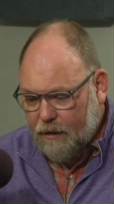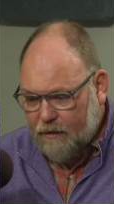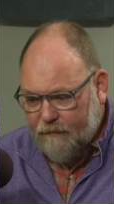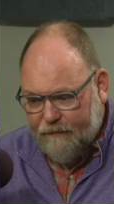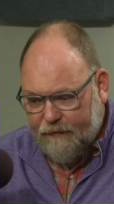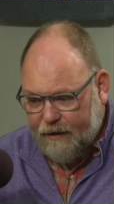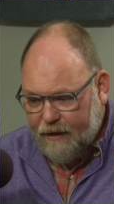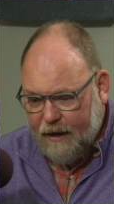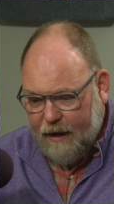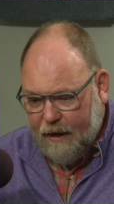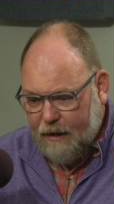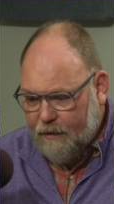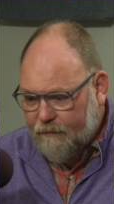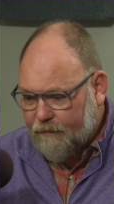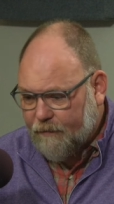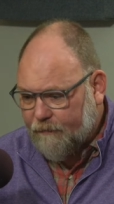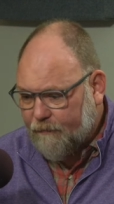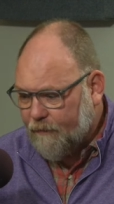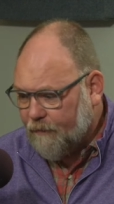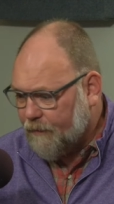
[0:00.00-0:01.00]
of the VA,
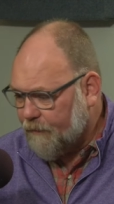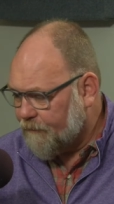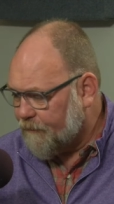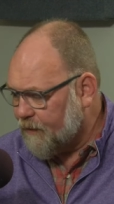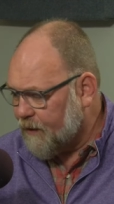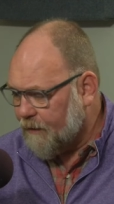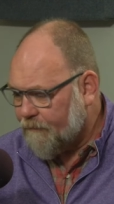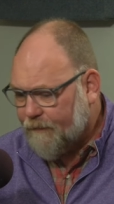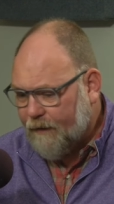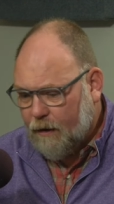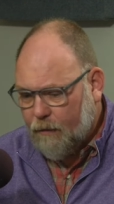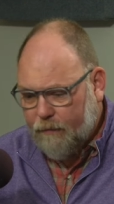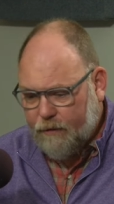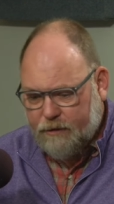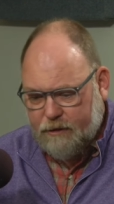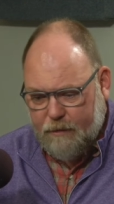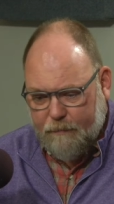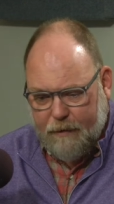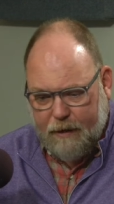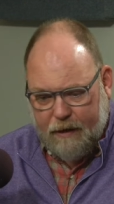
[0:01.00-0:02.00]
the Veterans
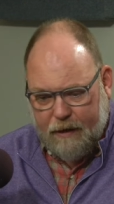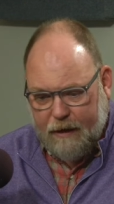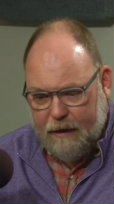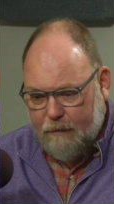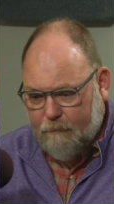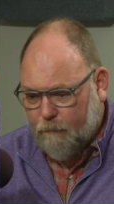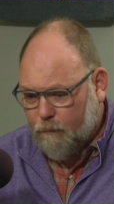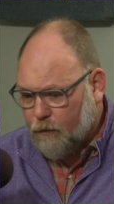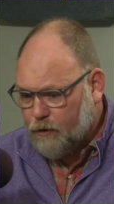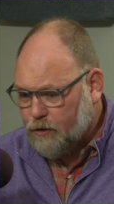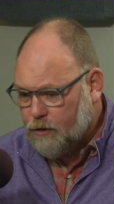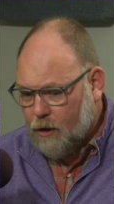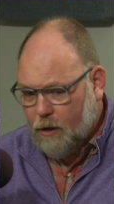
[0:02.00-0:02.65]
Committee. He was